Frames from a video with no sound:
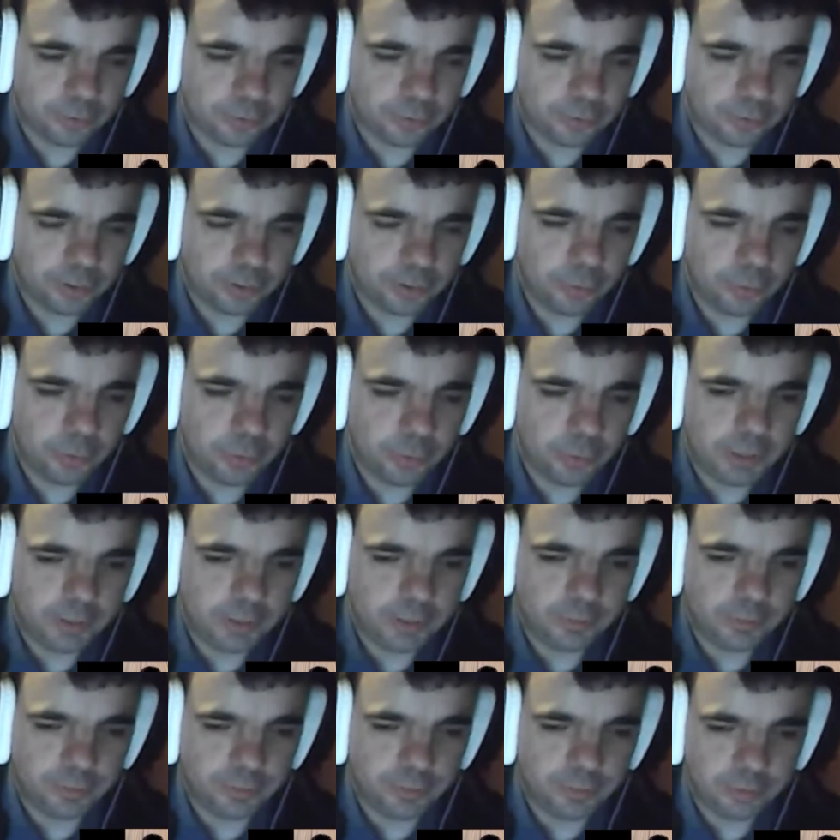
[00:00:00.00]

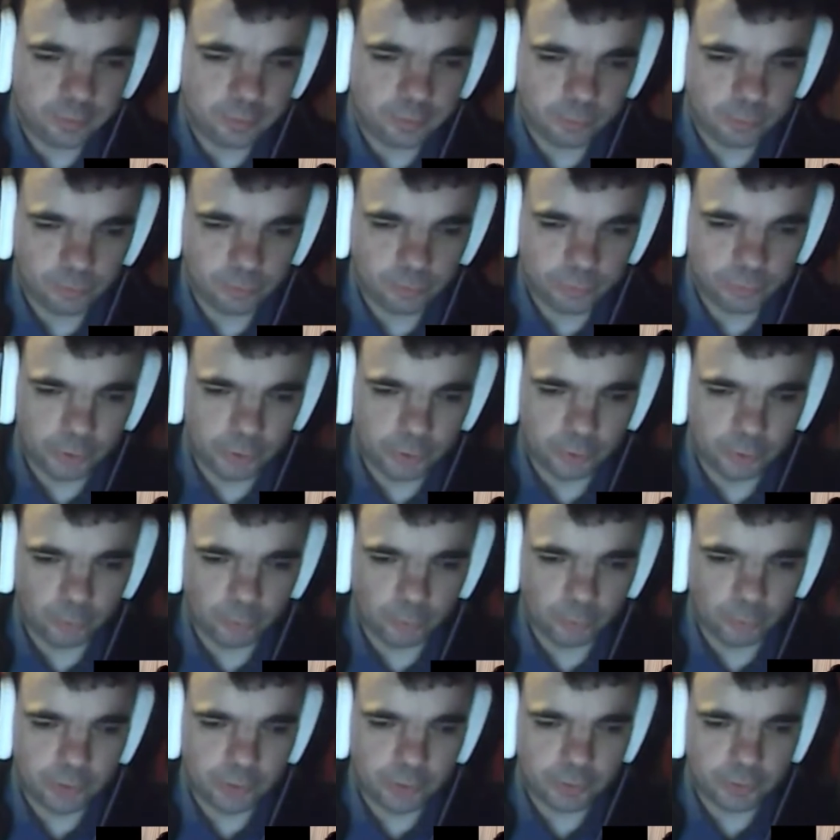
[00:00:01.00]
seaweed,
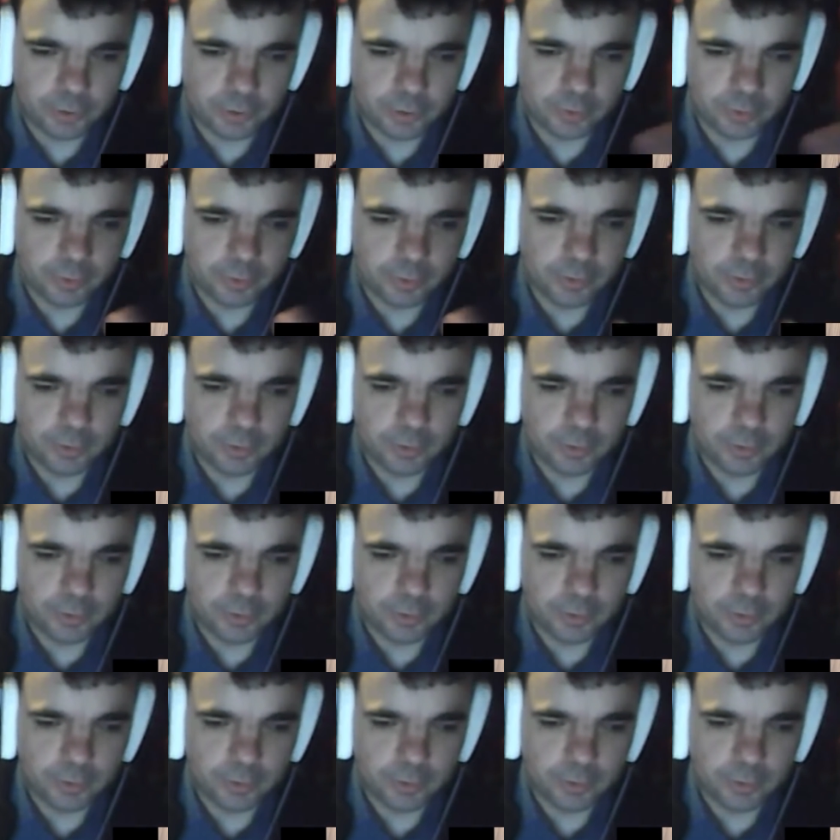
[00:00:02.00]
waving.